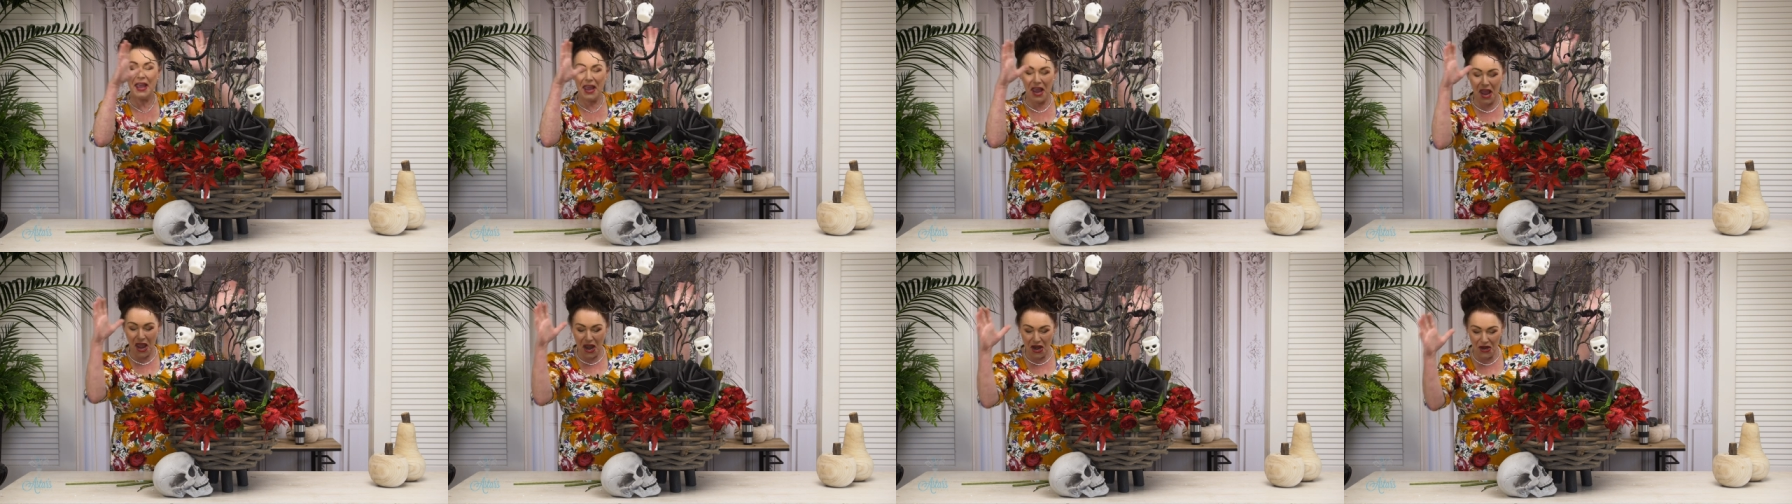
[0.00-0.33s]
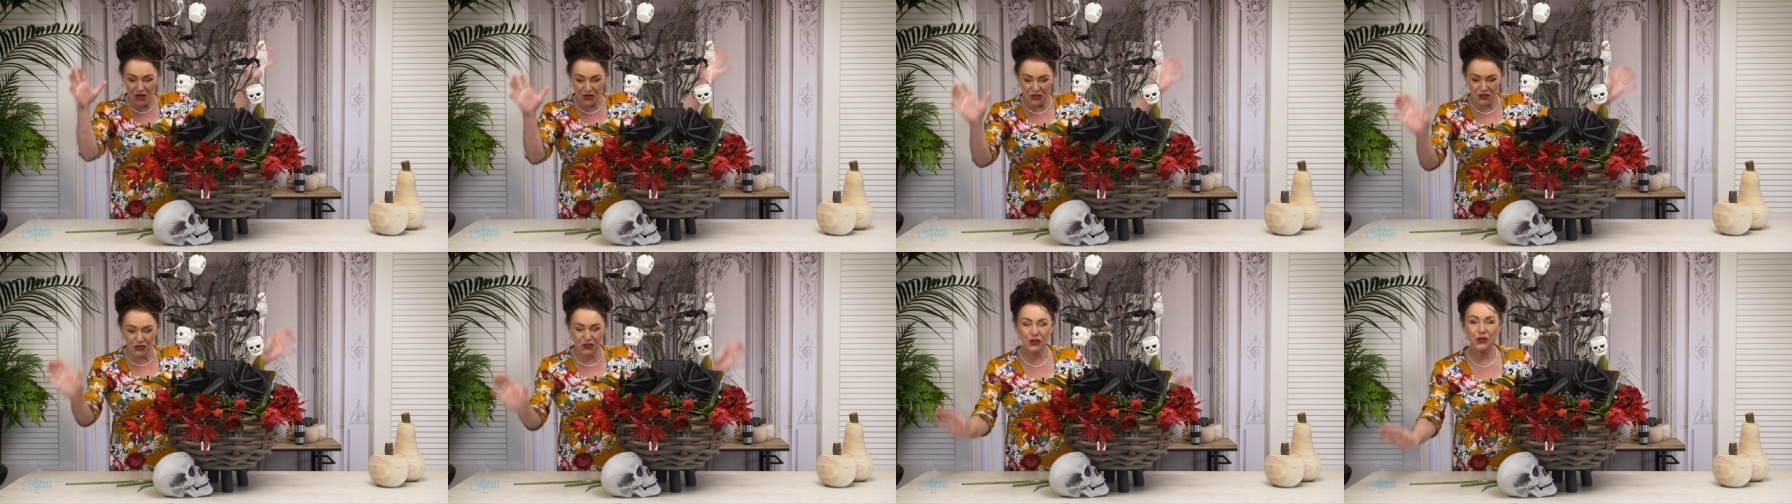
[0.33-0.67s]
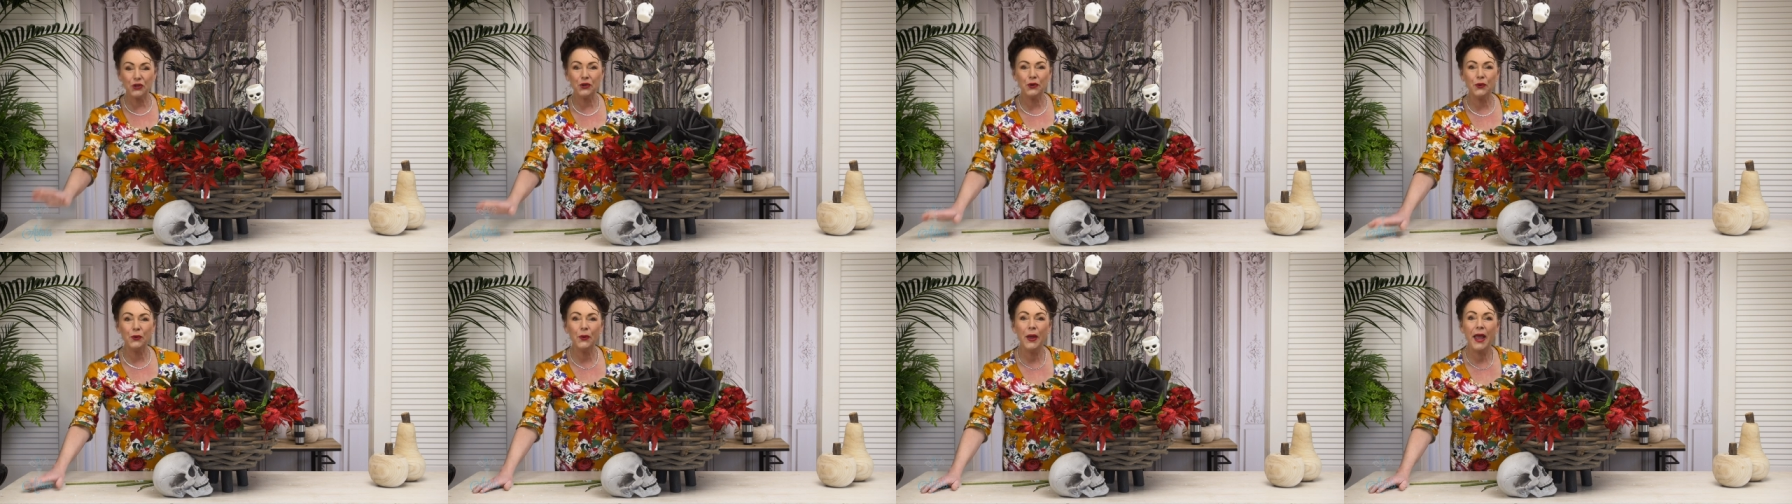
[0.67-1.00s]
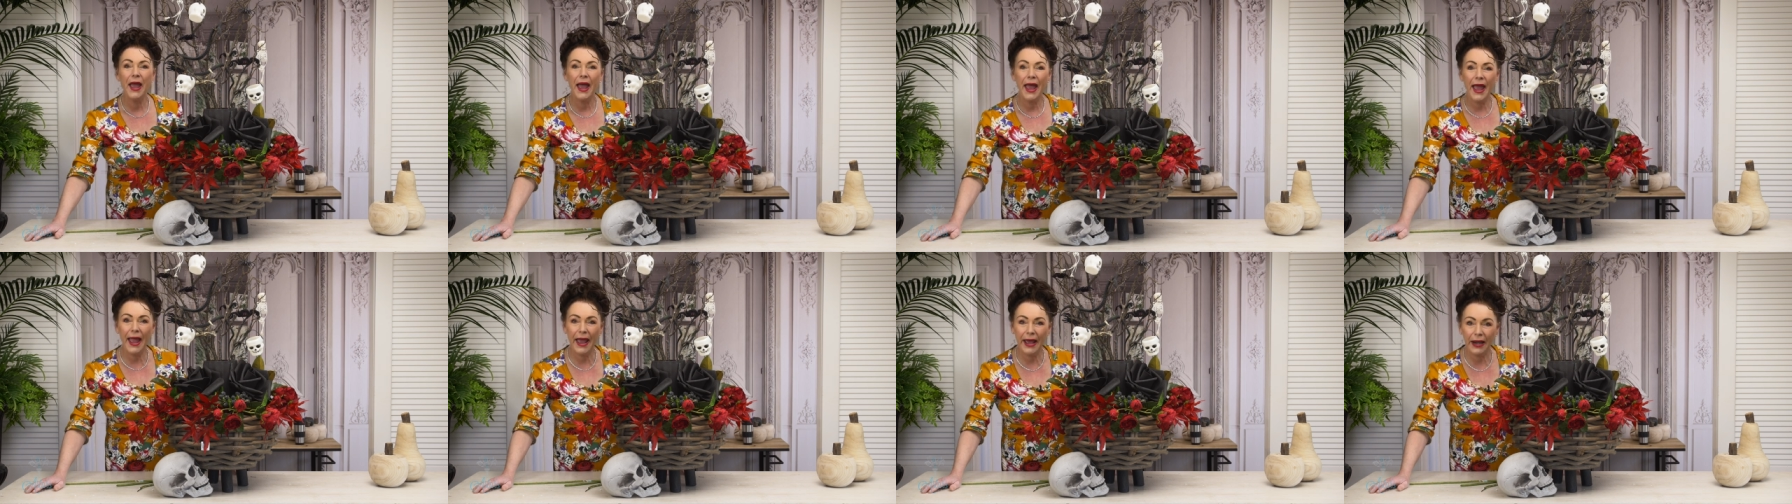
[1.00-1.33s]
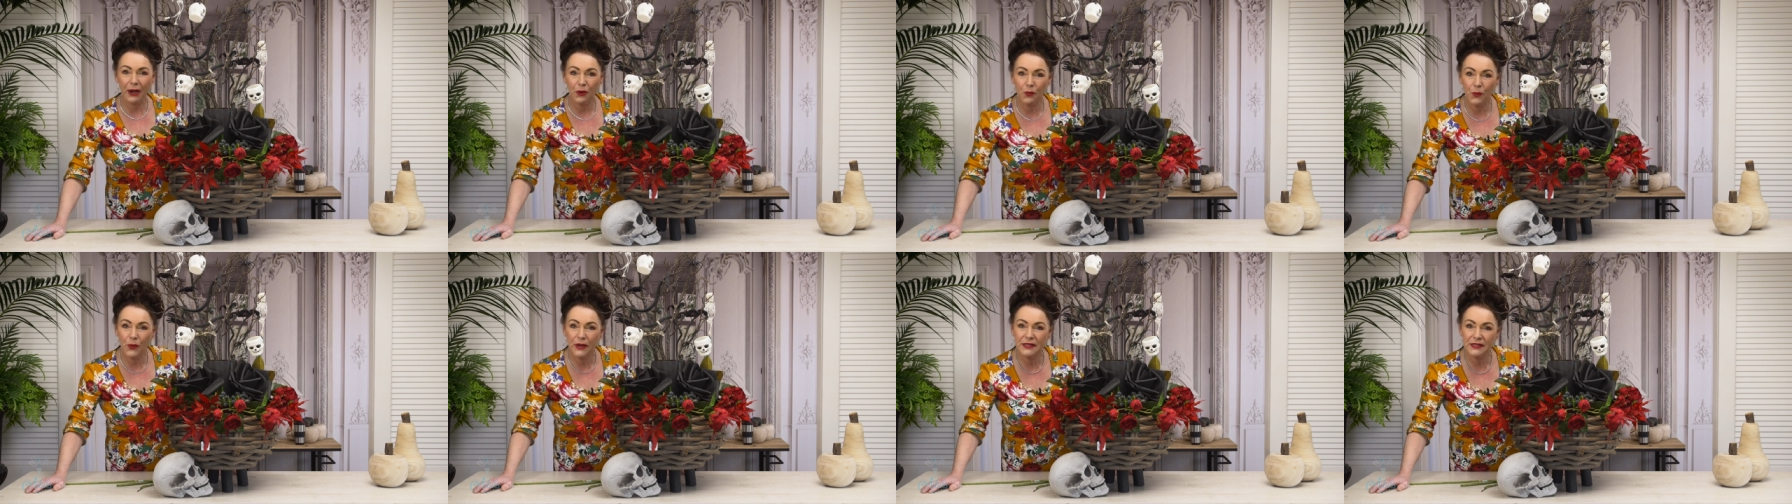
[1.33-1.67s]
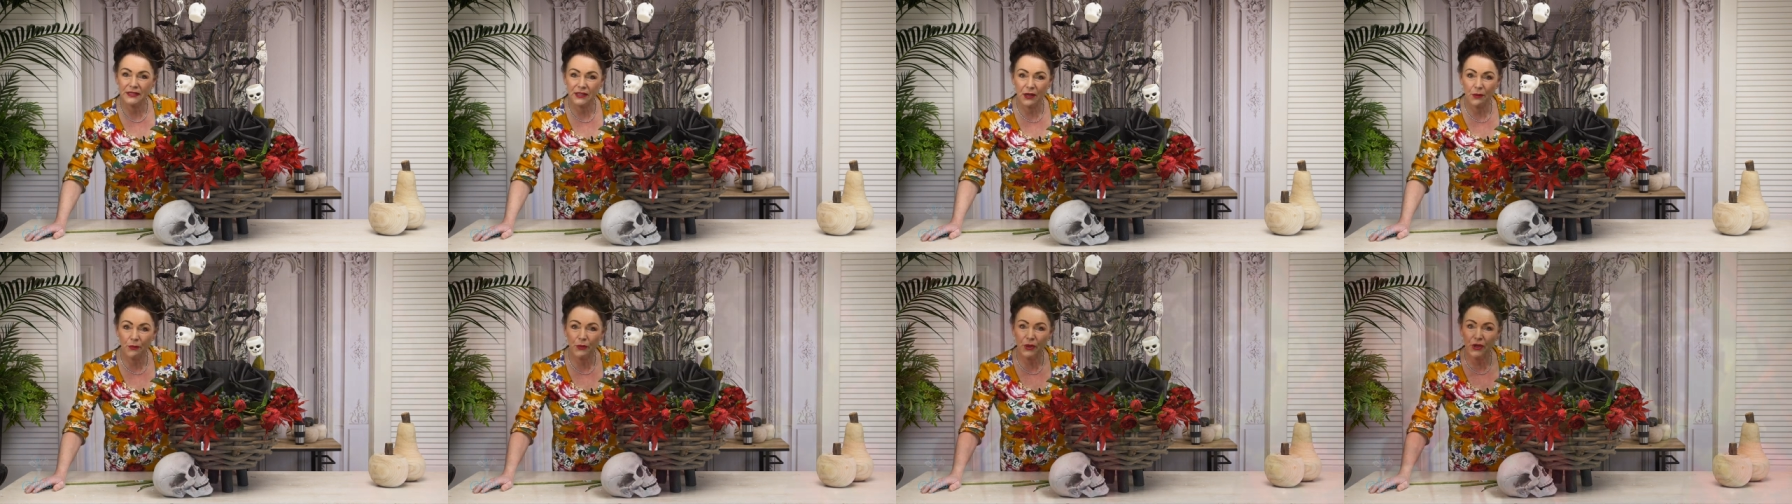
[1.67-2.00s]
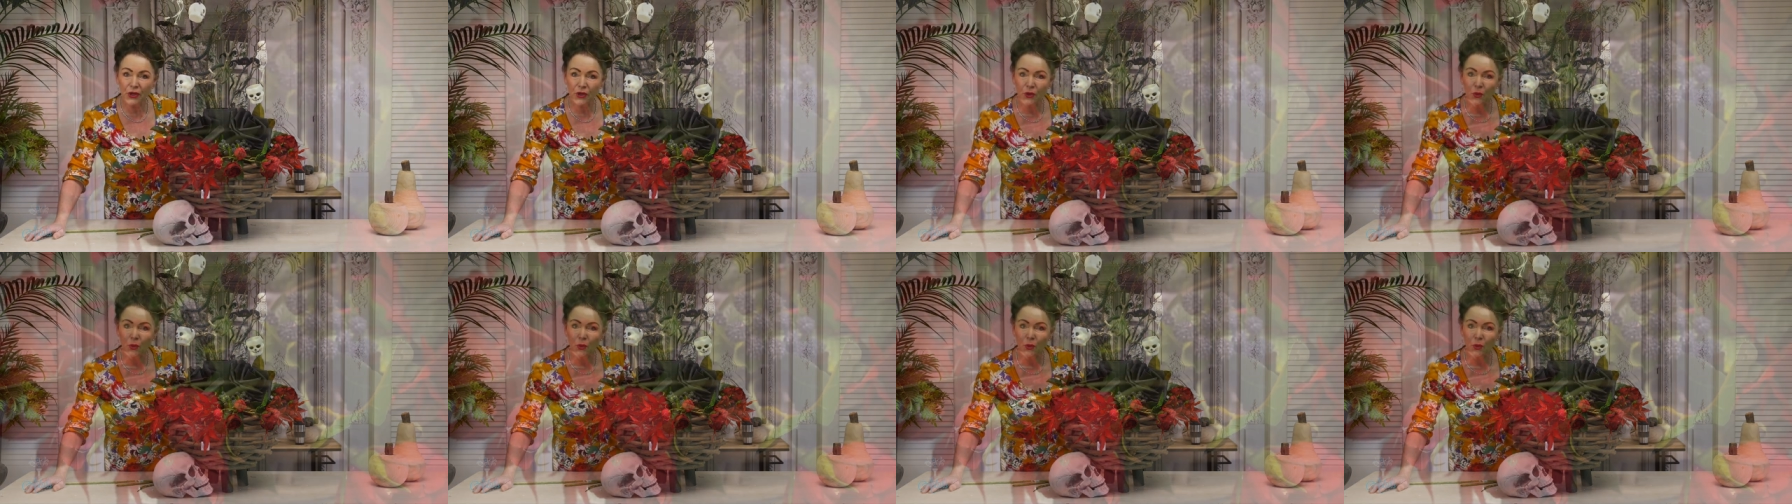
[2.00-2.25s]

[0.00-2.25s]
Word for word: into Halloween so I'm going to